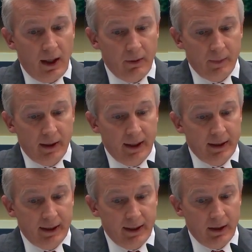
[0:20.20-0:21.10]
I
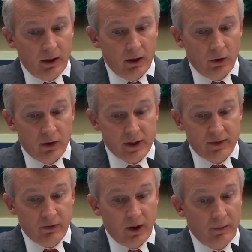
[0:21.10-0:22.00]
began getting alerts
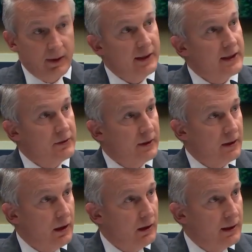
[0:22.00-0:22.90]
from industry
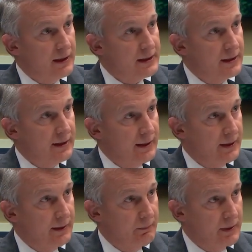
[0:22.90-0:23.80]
colleagues
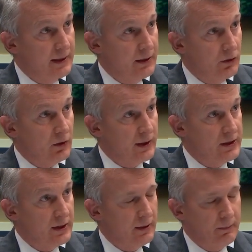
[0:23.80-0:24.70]
in mid
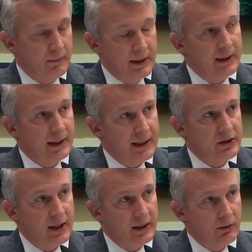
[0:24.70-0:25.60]
and late
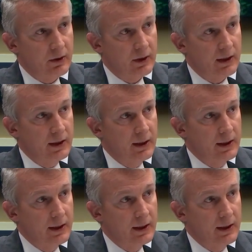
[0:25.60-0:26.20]
January,